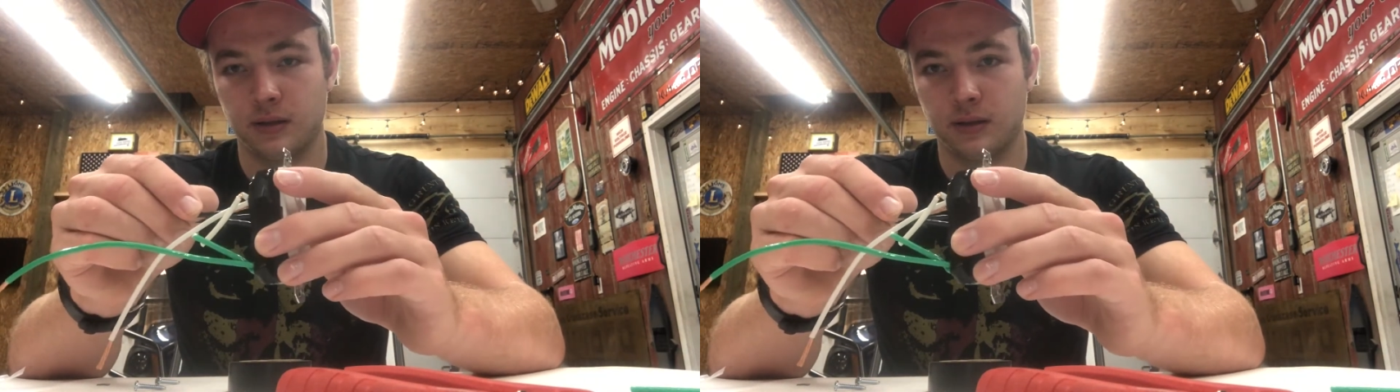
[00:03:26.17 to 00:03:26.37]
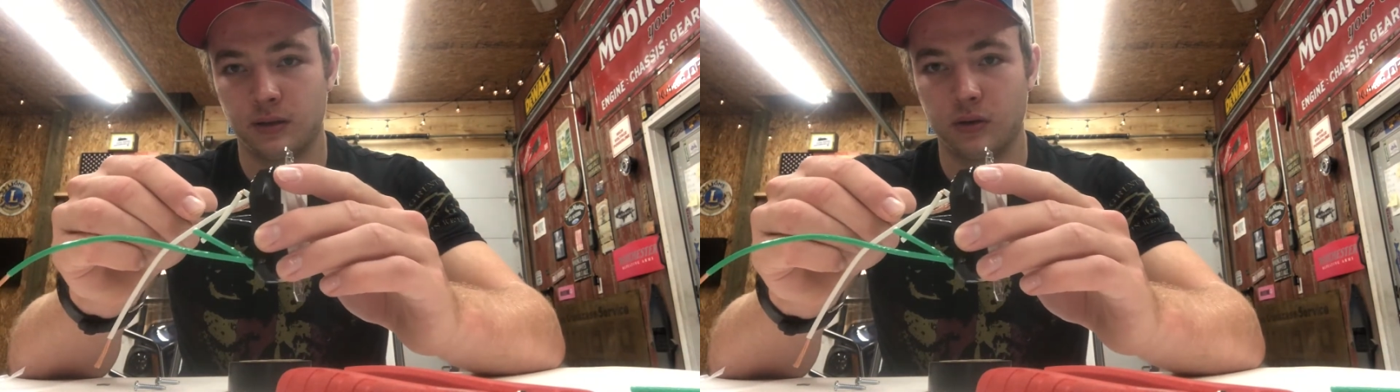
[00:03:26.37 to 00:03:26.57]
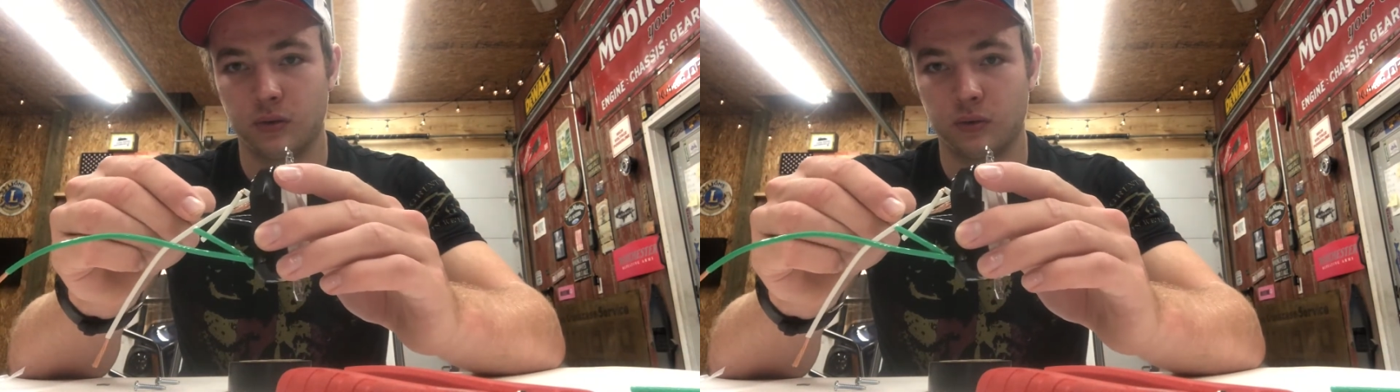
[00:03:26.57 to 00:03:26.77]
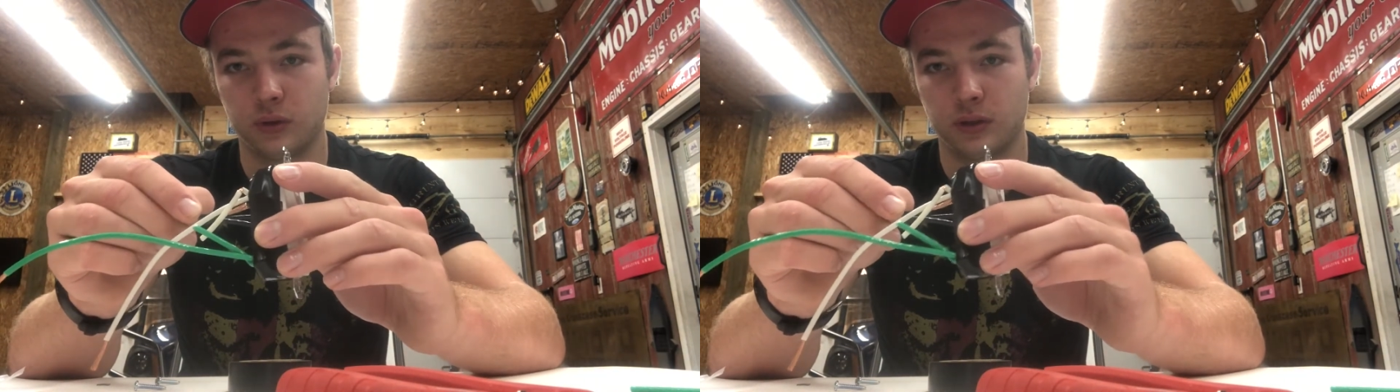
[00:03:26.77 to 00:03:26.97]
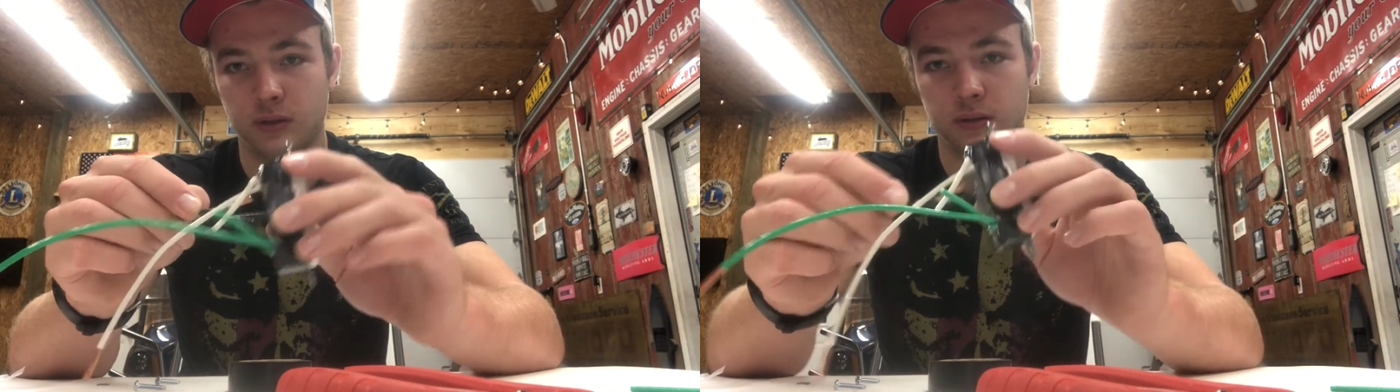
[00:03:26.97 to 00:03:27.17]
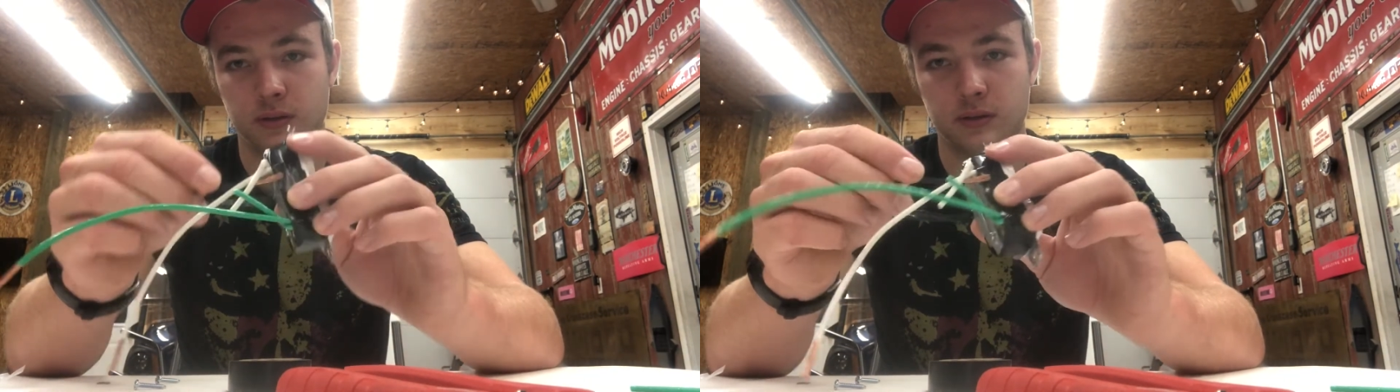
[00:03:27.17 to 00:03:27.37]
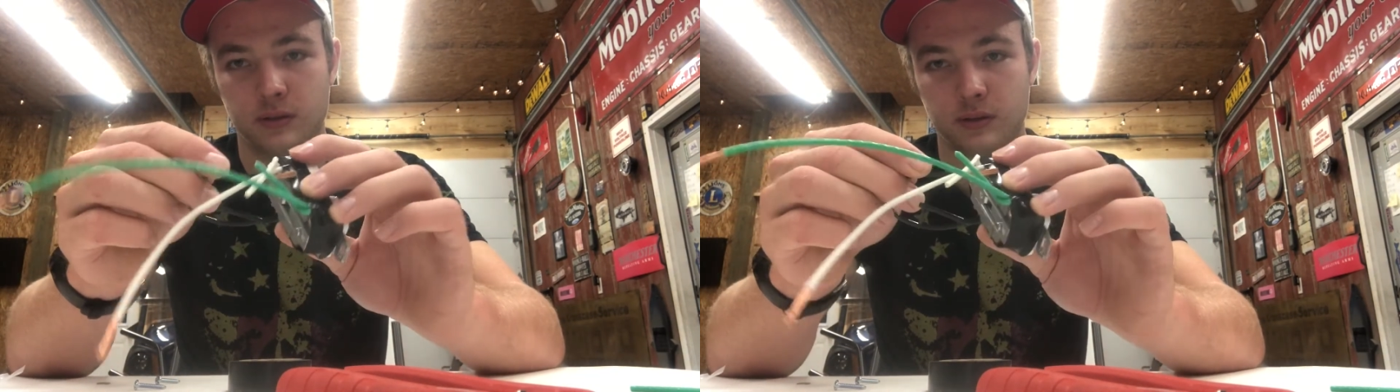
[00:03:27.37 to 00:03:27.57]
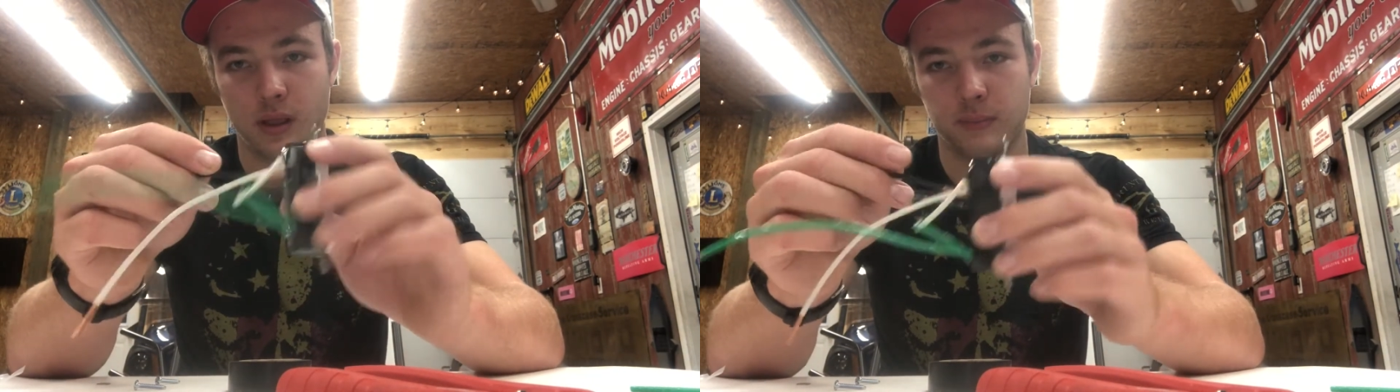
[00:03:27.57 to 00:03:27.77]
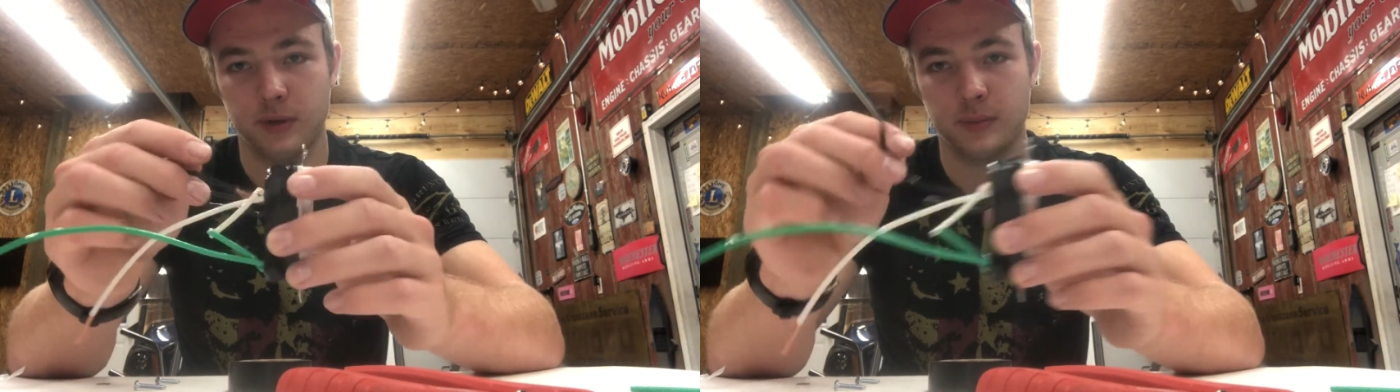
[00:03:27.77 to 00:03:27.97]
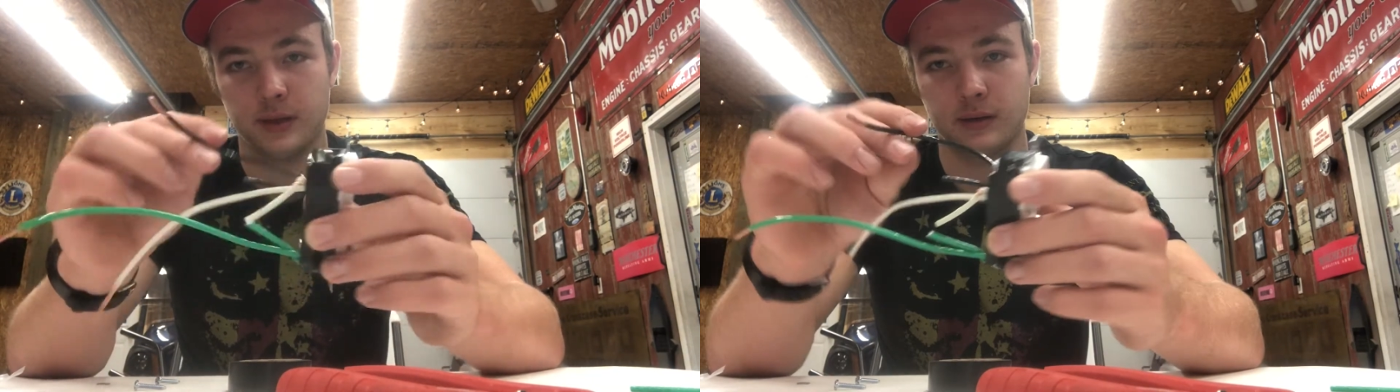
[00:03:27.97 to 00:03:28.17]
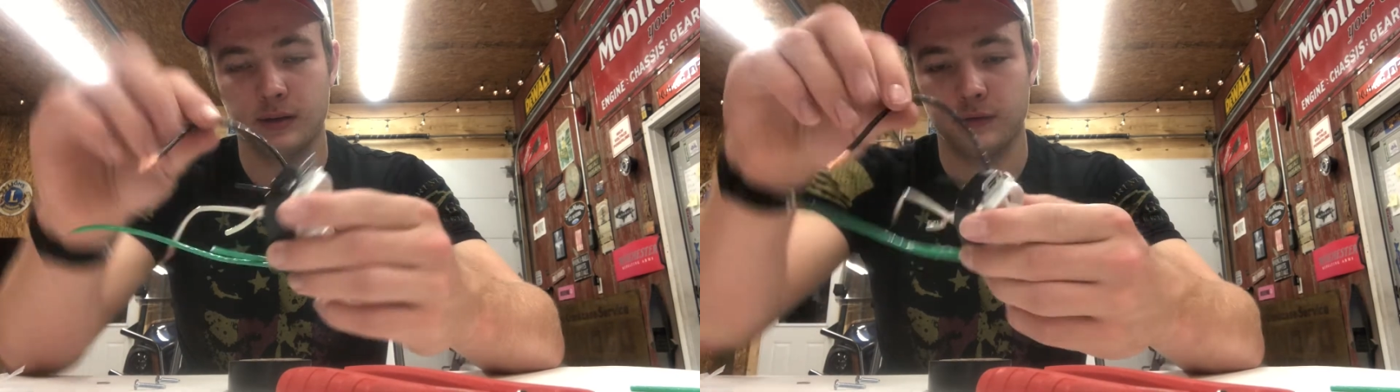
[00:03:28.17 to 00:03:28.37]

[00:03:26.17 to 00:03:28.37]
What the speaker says: gold, my bad, if